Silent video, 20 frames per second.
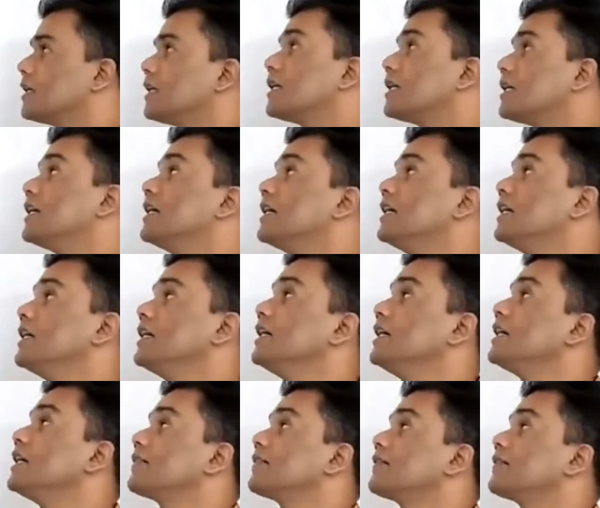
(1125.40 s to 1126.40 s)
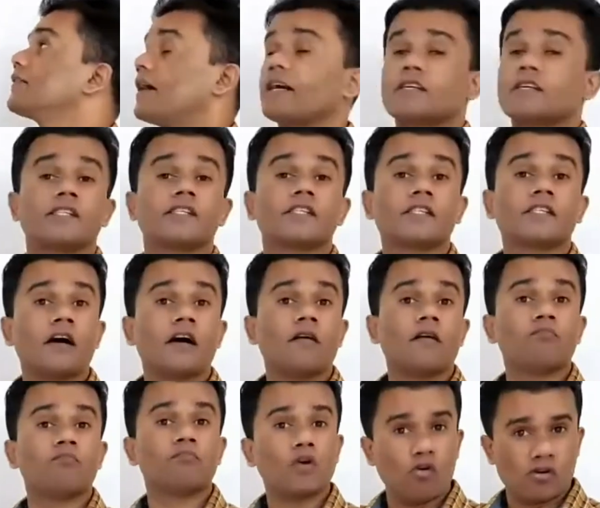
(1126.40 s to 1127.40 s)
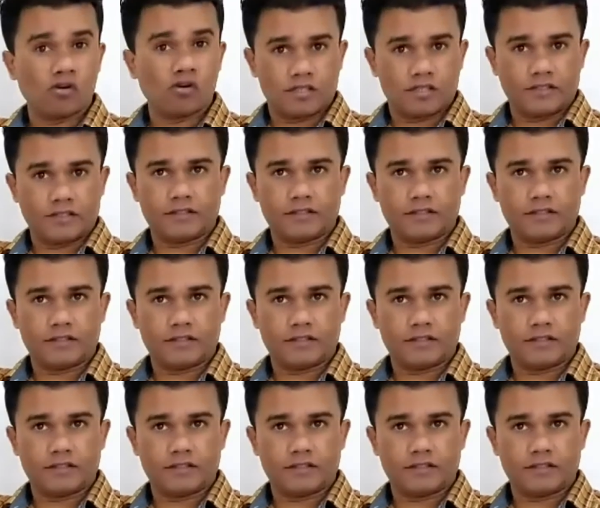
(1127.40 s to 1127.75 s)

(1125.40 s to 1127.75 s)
AA attractions are broken.